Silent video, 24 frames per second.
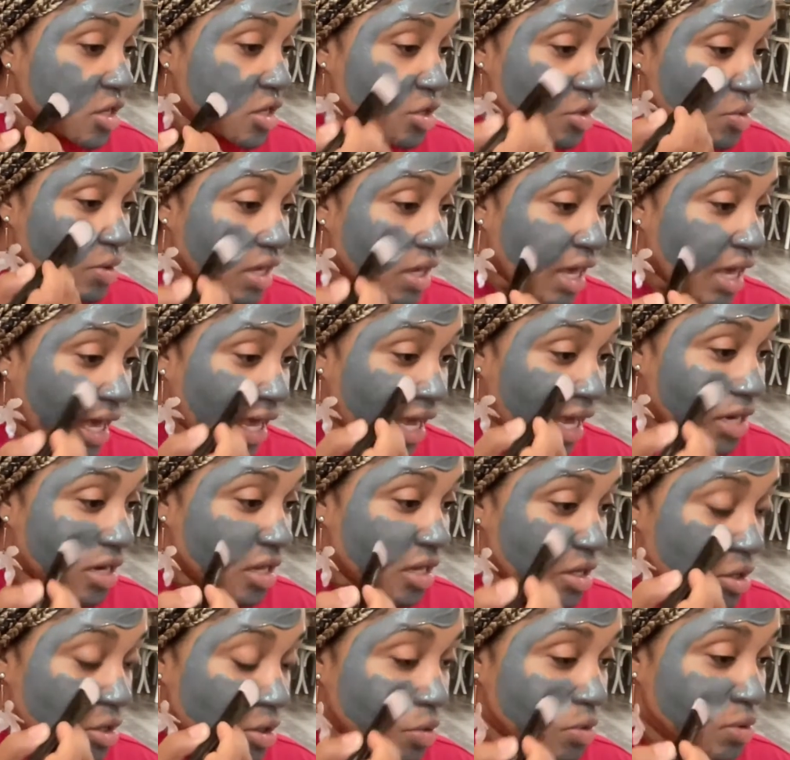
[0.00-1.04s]
you can
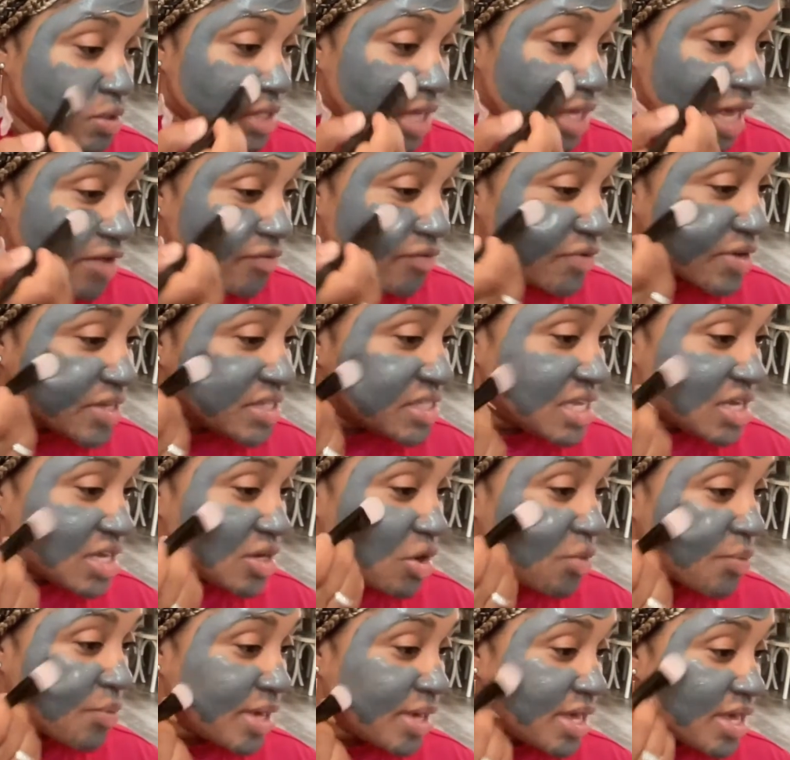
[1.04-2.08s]
use every
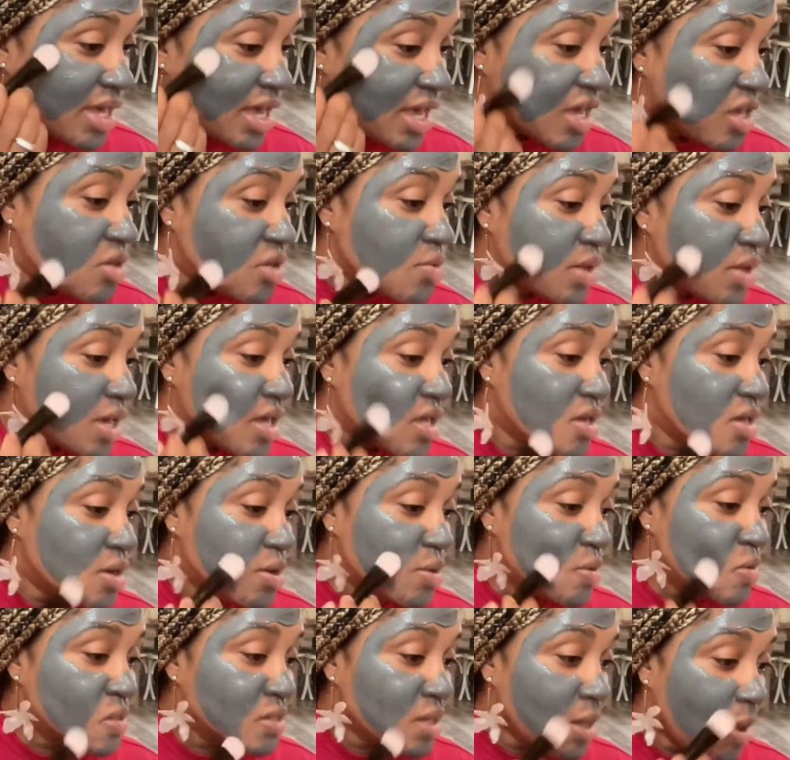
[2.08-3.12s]
single week and you can
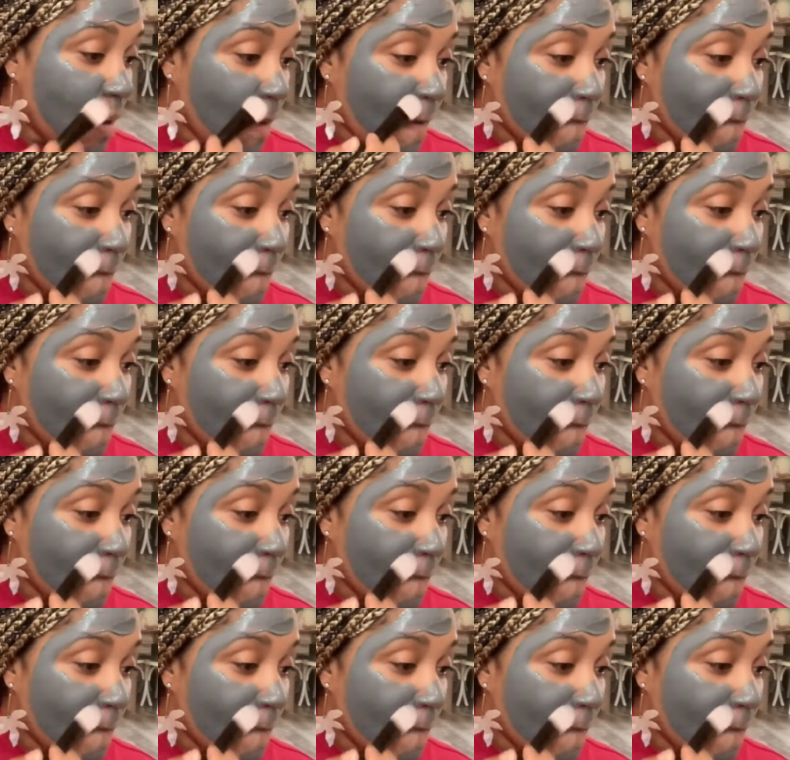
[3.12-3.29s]
use